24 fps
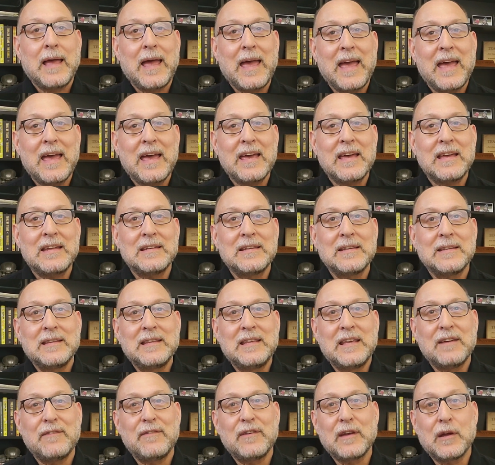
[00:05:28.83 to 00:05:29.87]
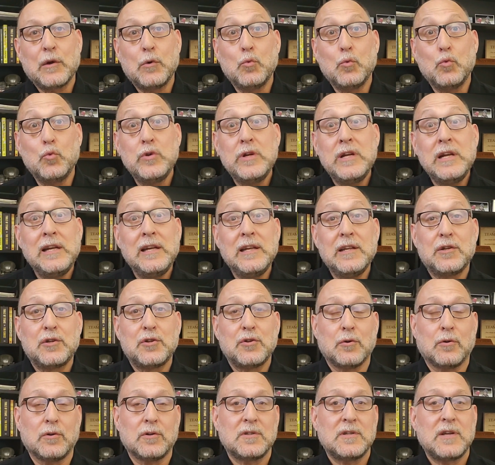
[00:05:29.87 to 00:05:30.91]
and giving a really
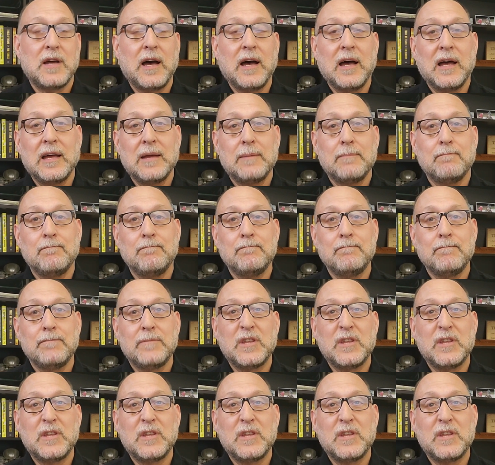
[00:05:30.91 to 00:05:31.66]
short time